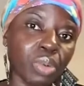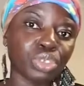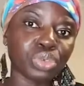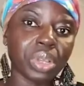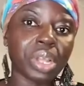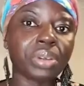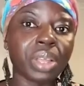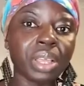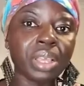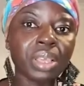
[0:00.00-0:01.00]
e wo soro
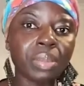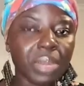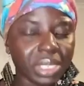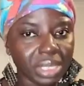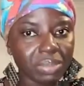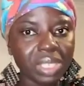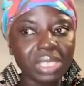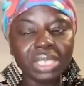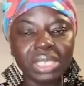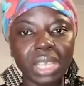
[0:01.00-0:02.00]
kakra. But me
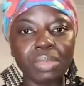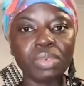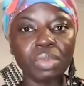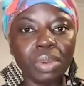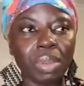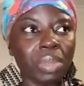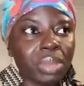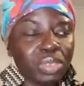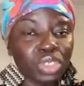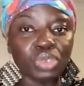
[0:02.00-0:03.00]
decision na
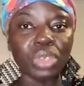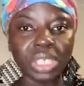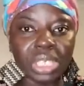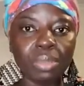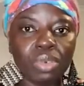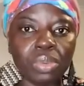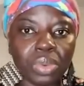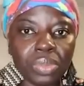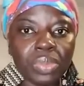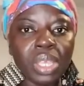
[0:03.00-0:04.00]
me situation na me wo
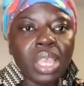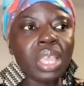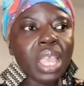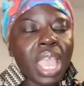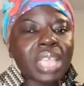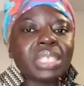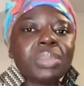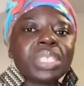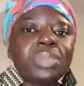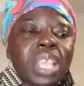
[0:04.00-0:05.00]
no.
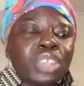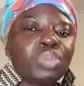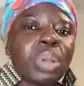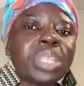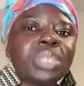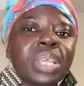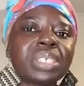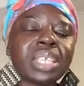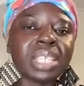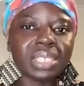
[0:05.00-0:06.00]
Ese metimi ye ejuma metimi
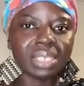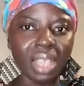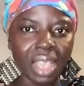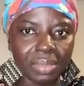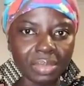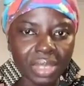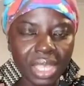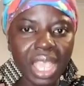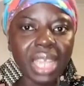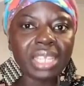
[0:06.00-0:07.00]
asanya child.
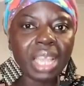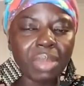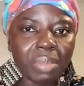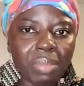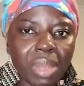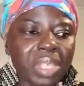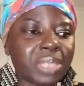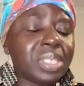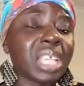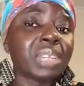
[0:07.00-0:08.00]
E de ama me ma
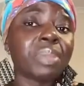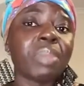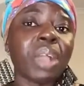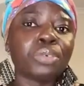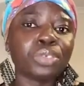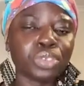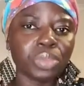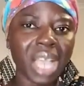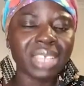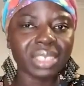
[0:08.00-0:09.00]
metimi sade me back to
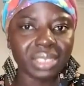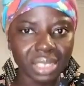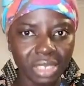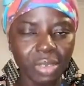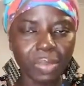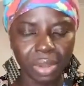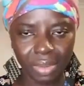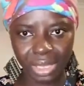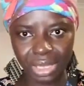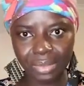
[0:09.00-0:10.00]
school as a single
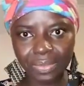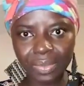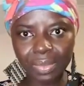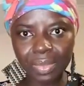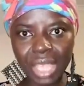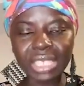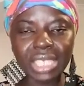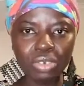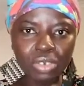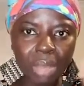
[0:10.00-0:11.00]
parent.
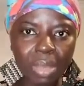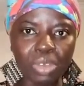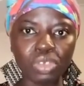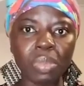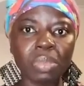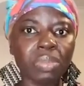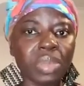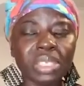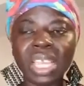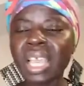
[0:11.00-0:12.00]
Enti eno na ma me nuoma
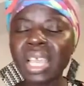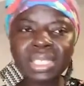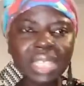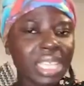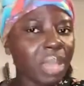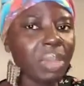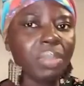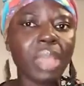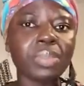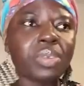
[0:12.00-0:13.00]
bebrias. Sanya me
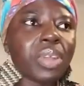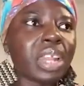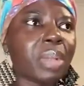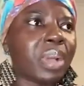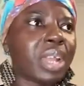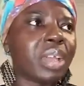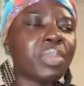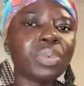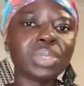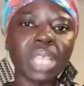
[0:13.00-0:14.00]
ma bi kura na ba
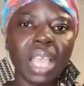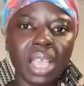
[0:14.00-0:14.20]
na me hu